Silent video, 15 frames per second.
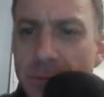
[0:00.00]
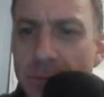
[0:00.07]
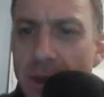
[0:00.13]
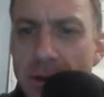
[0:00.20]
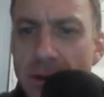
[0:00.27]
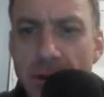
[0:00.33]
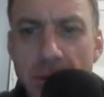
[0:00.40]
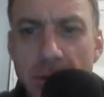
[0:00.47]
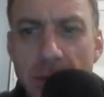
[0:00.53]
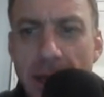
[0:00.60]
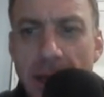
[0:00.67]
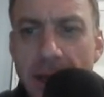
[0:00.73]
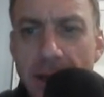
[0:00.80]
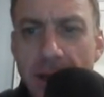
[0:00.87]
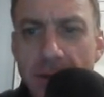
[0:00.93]
not a
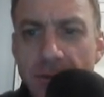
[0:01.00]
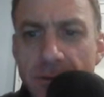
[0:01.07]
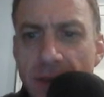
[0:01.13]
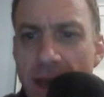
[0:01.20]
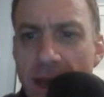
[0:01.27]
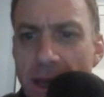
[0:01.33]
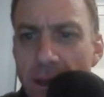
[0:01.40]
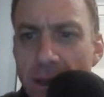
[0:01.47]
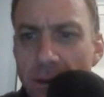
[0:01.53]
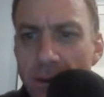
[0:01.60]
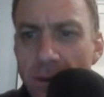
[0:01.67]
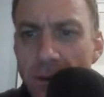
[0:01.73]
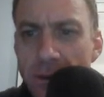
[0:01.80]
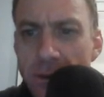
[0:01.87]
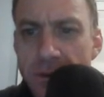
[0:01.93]
blank, a vowel,
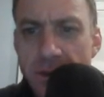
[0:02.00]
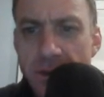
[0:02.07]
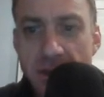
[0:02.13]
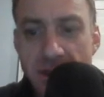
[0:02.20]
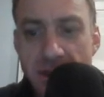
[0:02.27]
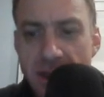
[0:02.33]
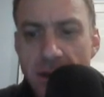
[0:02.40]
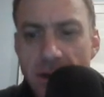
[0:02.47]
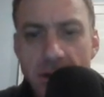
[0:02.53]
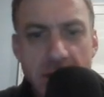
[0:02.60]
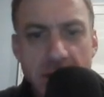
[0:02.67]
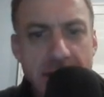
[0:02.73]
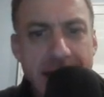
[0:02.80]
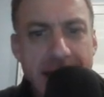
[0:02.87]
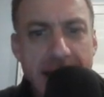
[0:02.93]
since there are
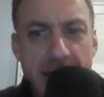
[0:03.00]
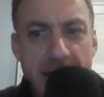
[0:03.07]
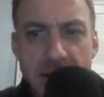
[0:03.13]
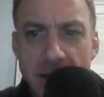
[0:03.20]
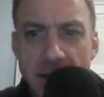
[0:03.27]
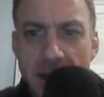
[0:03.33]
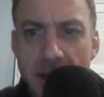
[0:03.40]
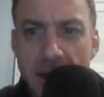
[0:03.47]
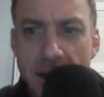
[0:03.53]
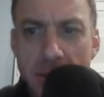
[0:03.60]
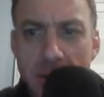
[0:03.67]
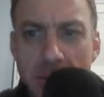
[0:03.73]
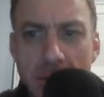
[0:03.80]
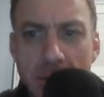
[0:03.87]
ten to come.